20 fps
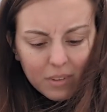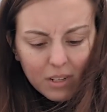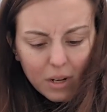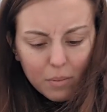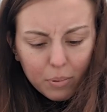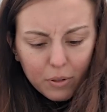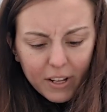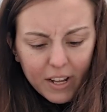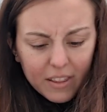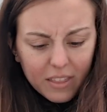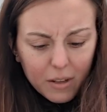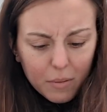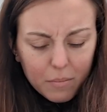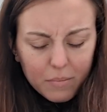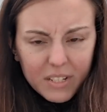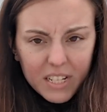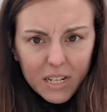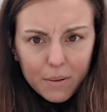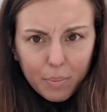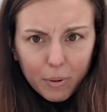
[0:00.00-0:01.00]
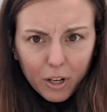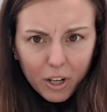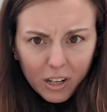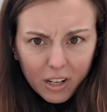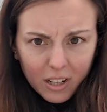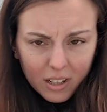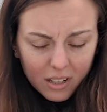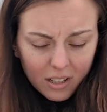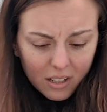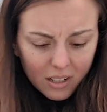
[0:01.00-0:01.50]
I plant them
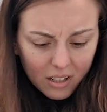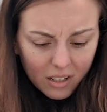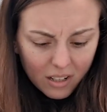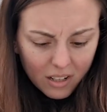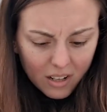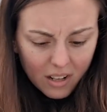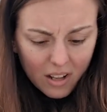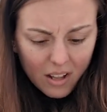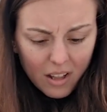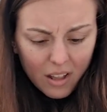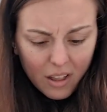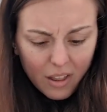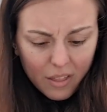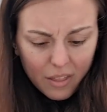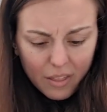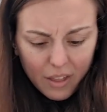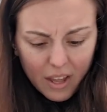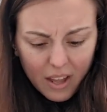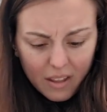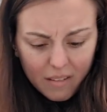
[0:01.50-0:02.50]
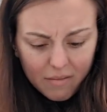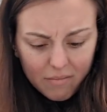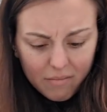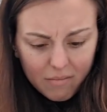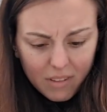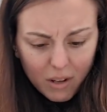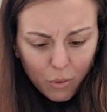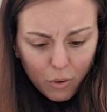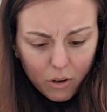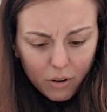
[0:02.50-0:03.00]
deeper than
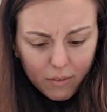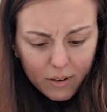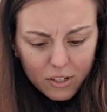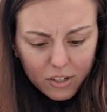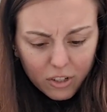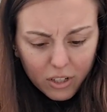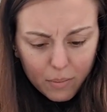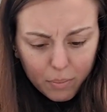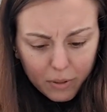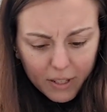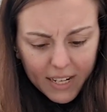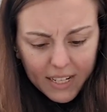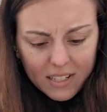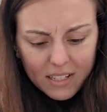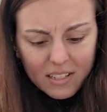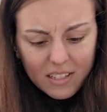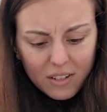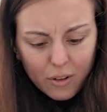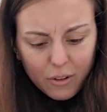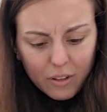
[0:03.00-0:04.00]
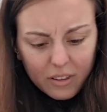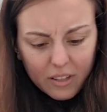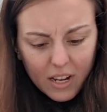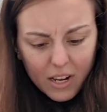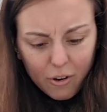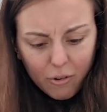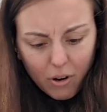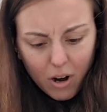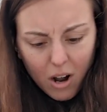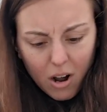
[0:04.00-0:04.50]
they were originally planted so that they
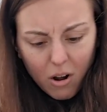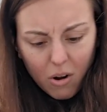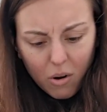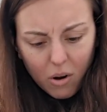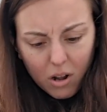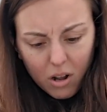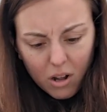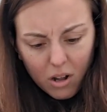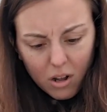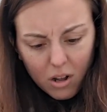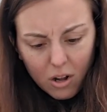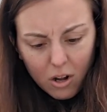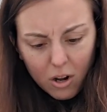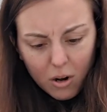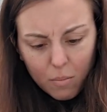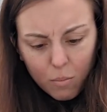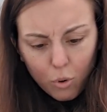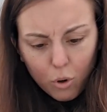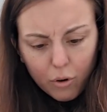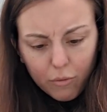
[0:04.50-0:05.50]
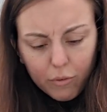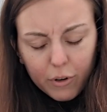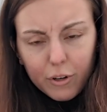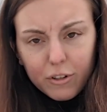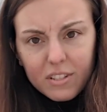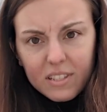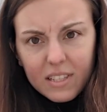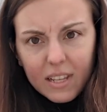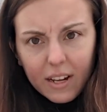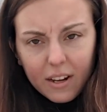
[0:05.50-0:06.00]
grow more
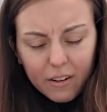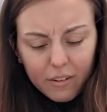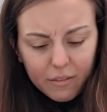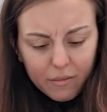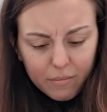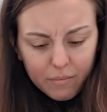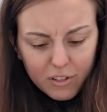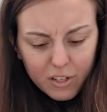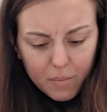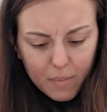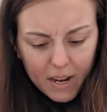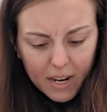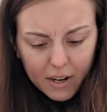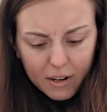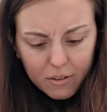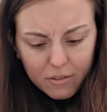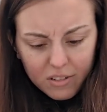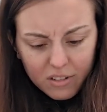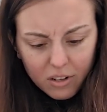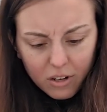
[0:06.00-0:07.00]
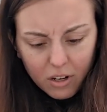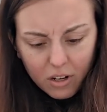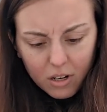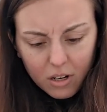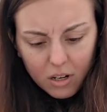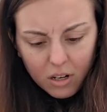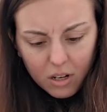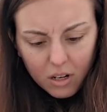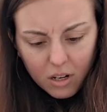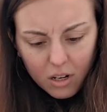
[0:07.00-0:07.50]
roots. The tomatoes are
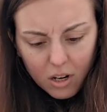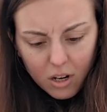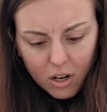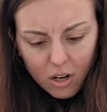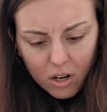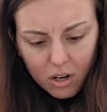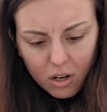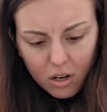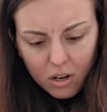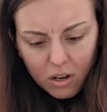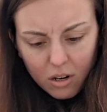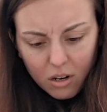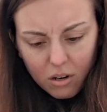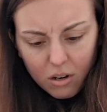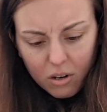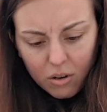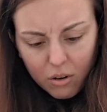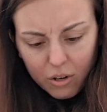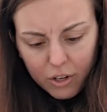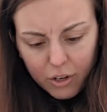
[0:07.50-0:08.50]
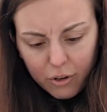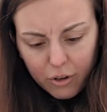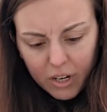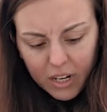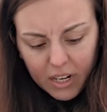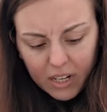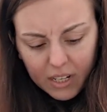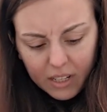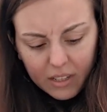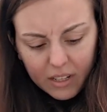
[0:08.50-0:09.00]

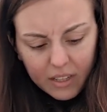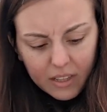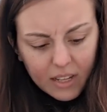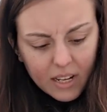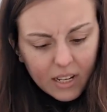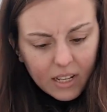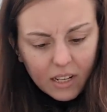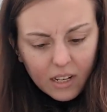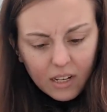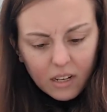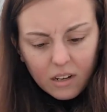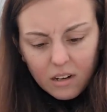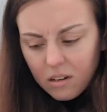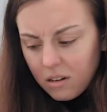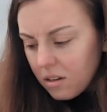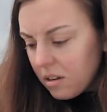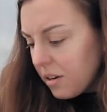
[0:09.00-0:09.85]
unique in that they can